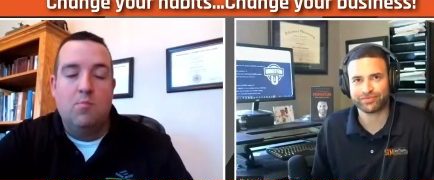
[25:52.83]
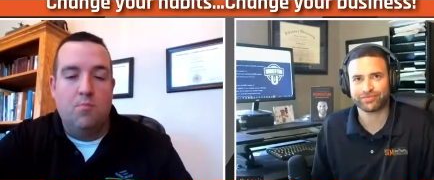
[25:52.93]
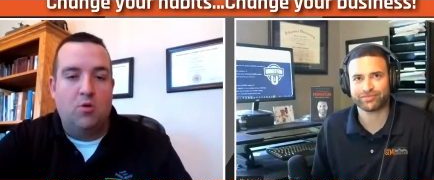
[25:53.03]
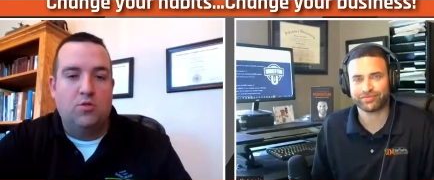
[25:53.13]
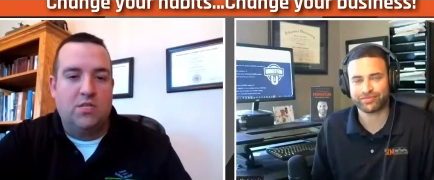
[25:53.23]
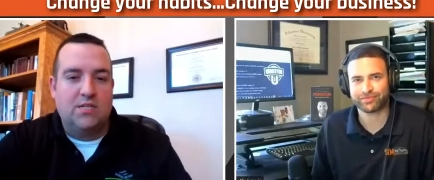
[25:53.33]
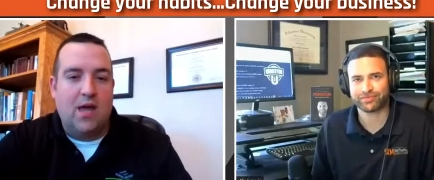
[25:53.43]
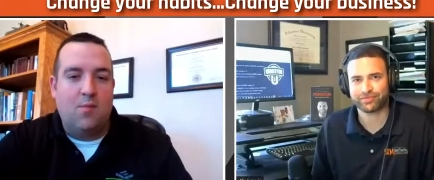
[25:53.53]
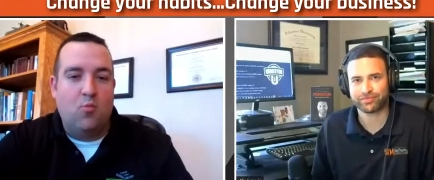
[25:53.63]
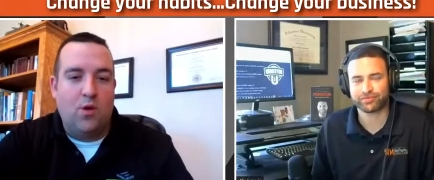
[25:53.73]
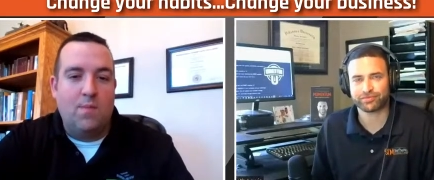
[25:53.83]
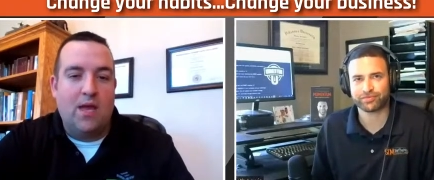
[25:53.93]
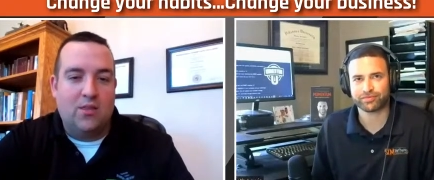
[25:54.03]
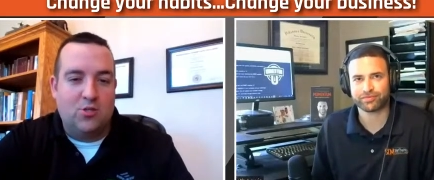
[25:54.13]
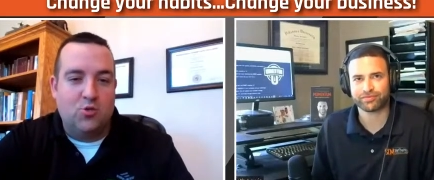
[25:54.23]
Speaker 1: Most of the time, we
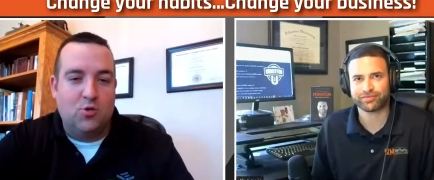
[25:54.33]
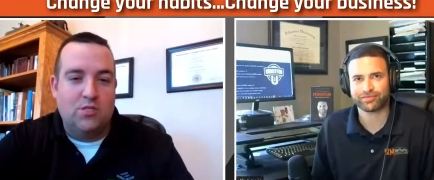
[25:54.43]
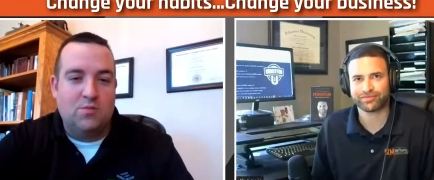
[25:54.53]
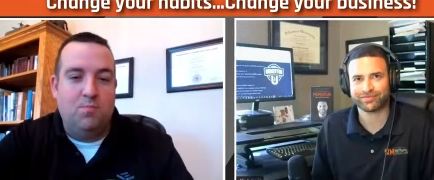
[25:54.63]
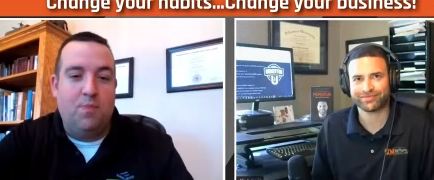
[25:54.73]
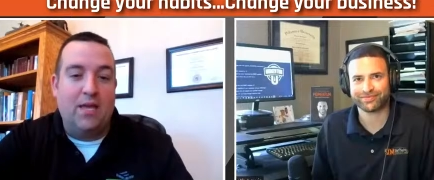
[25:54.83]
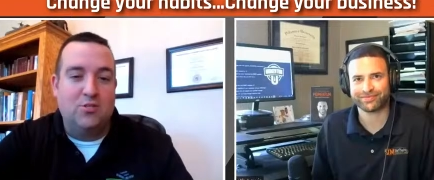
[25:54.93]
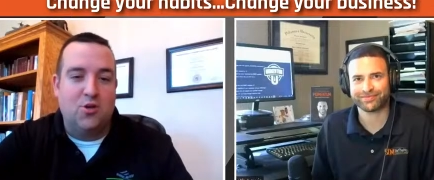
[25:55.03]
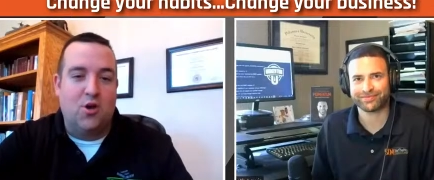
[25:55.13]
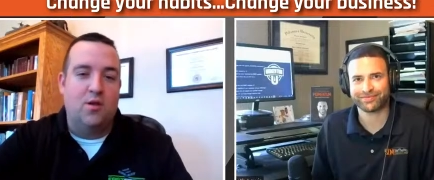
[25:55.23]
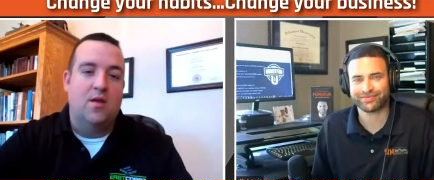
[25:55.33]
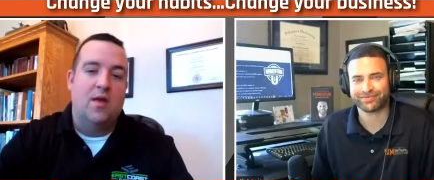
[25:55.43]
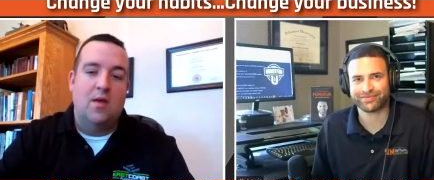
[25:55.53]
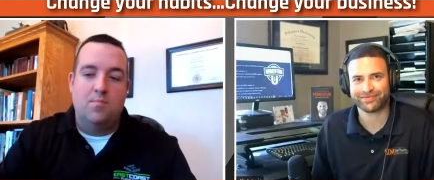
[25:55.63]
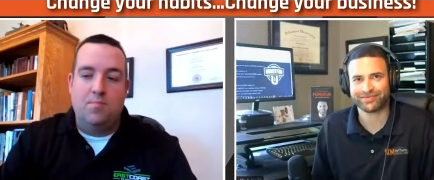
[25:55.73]
make the choice based on
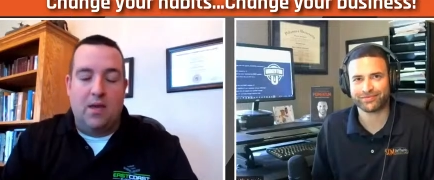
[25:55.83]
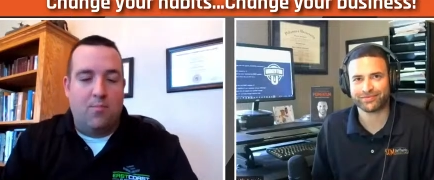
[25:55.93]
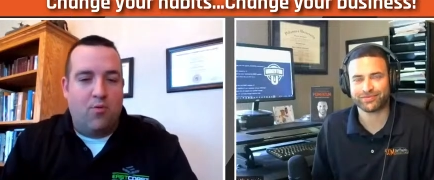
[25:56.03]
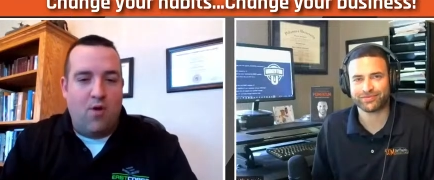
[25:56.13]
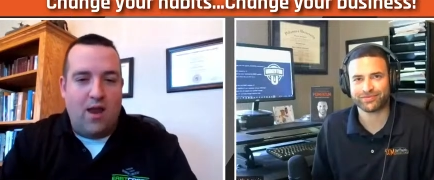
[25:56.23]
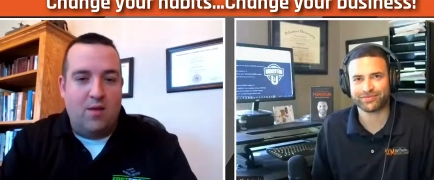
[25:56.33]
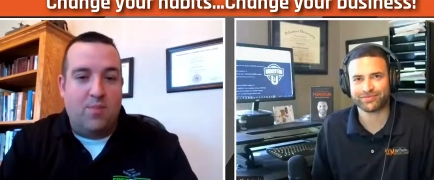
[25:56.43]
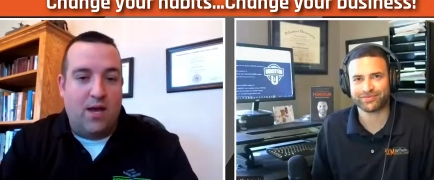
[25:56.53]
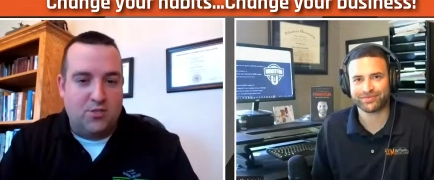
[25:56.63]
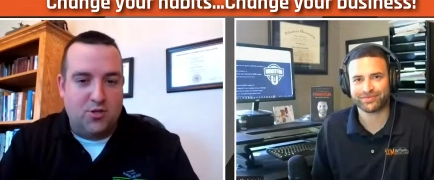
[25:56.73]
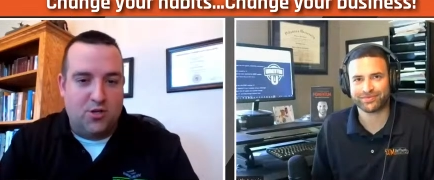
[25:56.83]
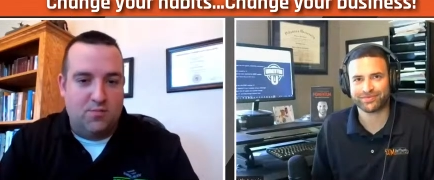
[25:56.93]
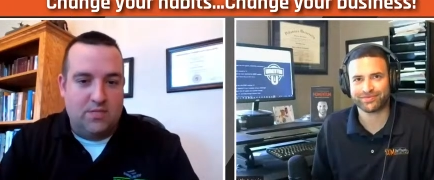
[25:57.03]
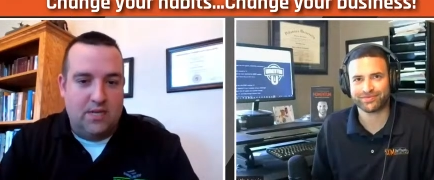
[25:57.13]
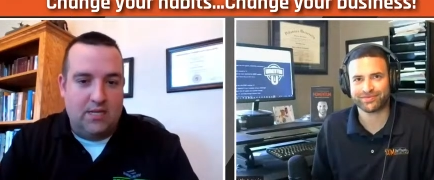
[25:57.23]
being prodded by
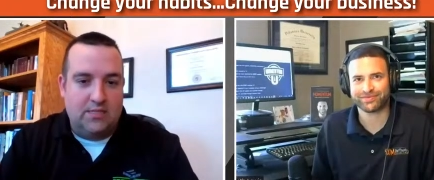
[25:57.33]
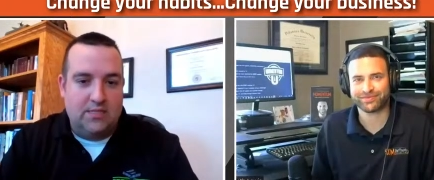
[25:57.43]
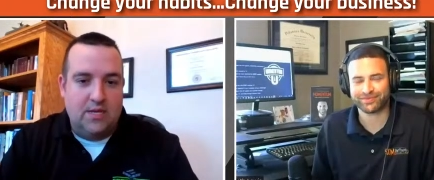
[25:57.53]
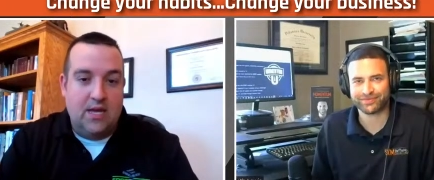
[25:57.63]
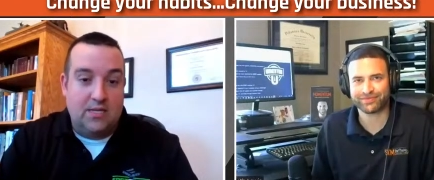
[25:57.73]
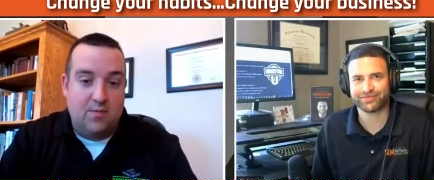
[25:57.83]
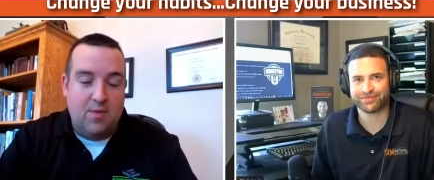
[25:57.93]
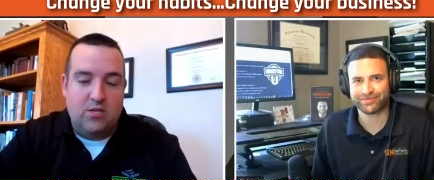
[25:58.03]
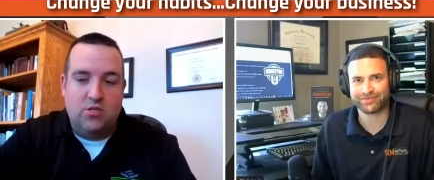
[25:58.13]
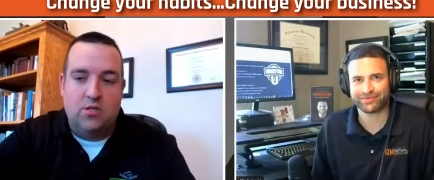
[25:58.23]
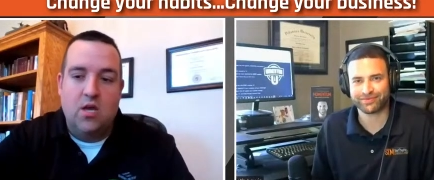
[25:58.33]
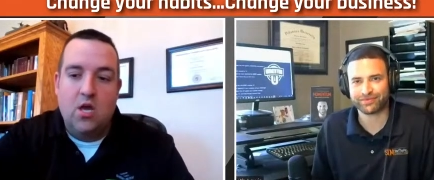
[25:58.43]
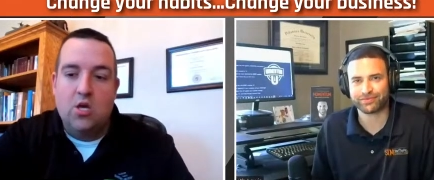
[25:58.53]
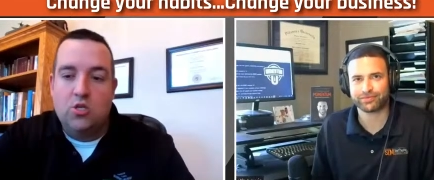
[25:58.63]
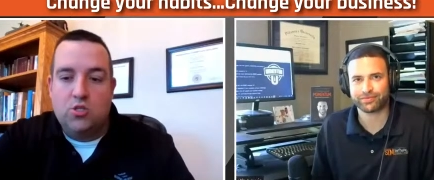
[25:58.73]
circumstance, as I mentioned.
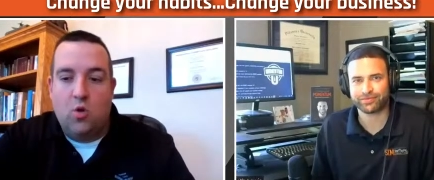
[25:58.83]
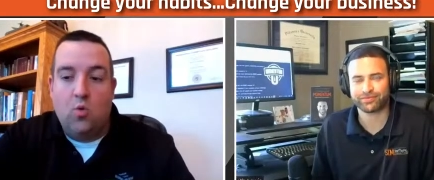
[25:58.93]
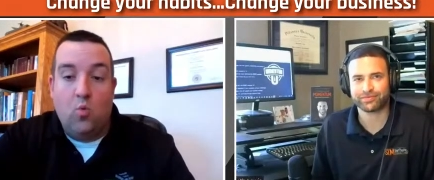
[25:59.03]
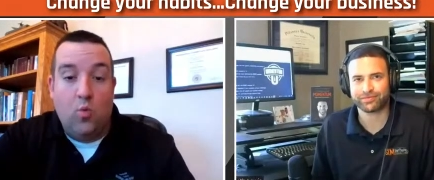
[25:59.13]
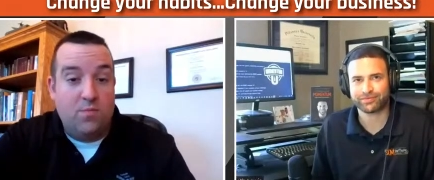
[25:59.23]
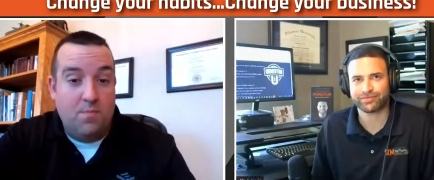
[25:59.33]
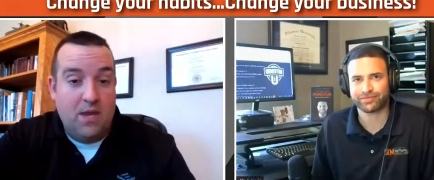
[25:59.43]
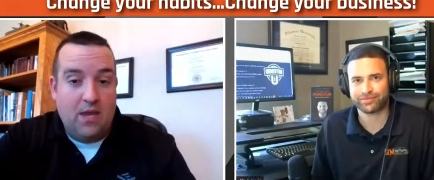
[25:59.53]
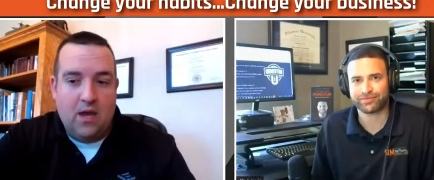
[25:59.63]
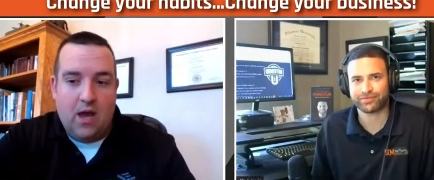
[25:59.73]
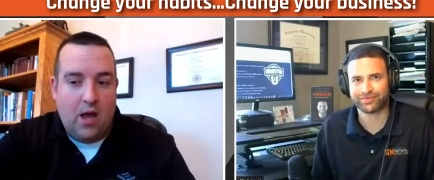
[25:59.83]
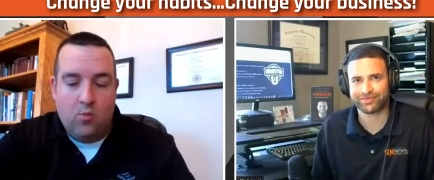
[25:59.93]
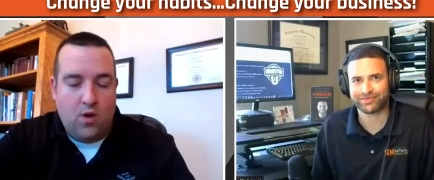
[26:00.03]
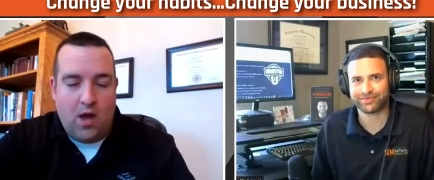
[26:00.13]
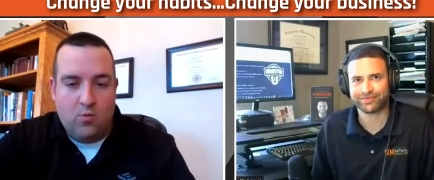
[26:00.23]
So with me,
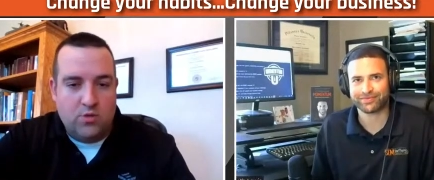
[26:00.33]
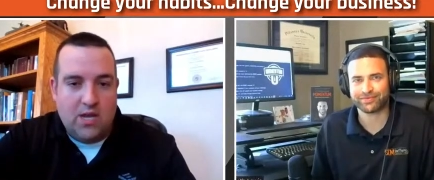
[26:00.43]
I, I